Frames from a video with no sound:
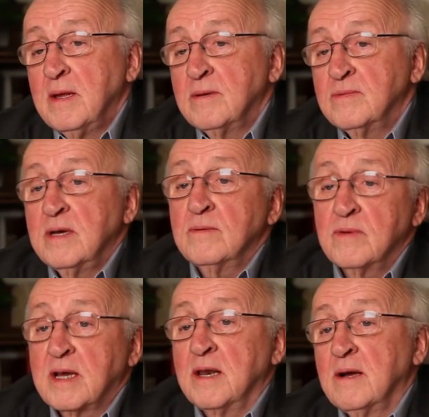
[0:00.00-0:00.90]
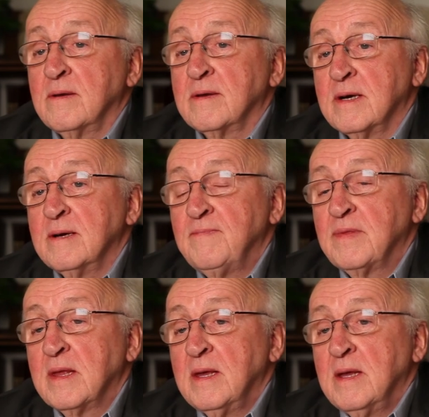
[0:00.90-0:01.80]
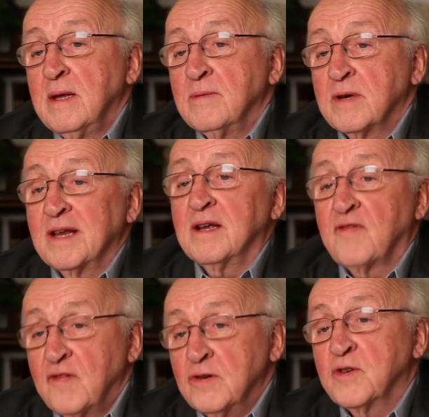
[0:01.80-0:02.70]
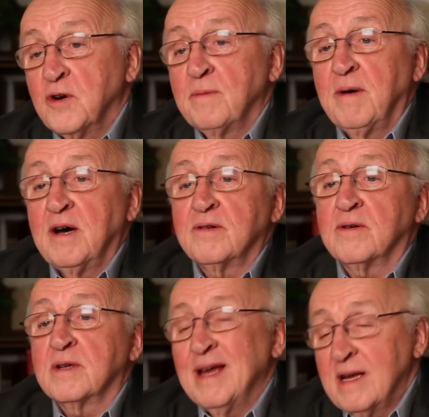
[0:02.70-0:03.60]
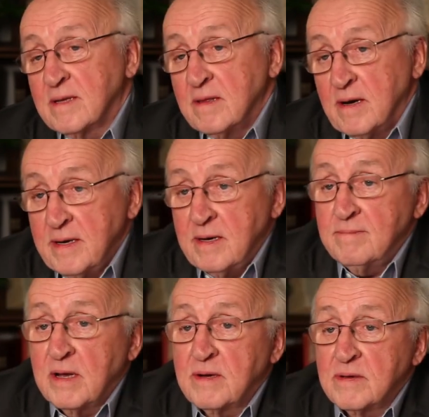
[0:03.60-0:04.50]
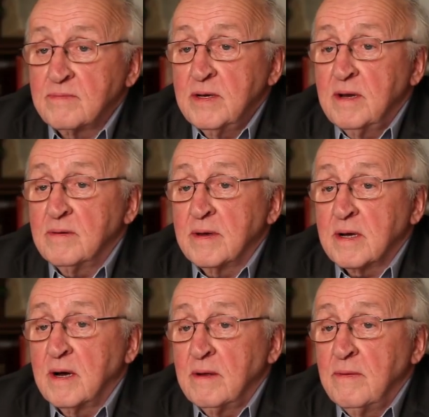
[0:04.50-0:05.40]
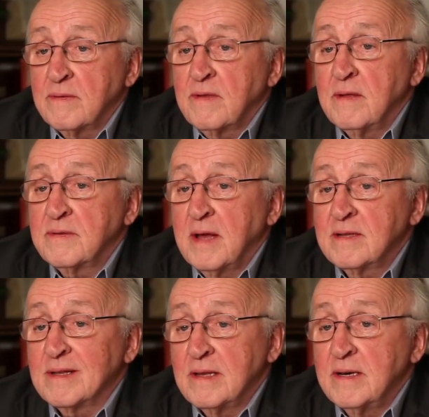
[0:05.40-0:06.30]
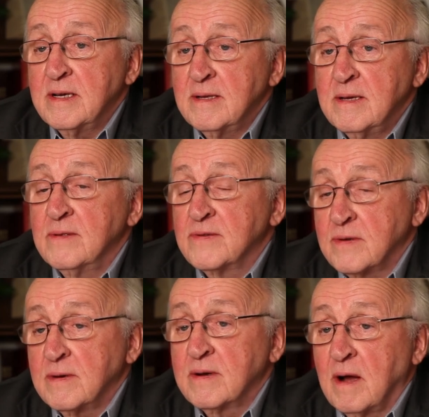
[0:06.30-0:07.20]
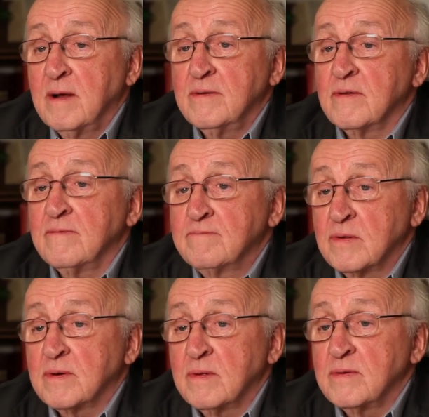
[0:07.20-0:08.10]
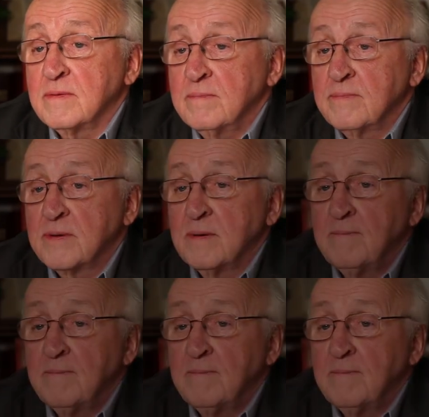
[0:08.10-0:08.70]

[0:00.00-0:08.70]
we, we cannot. Uh, we cannot feel good about or take delight in because we know that God does not take delight in certain kinds of pluralisms.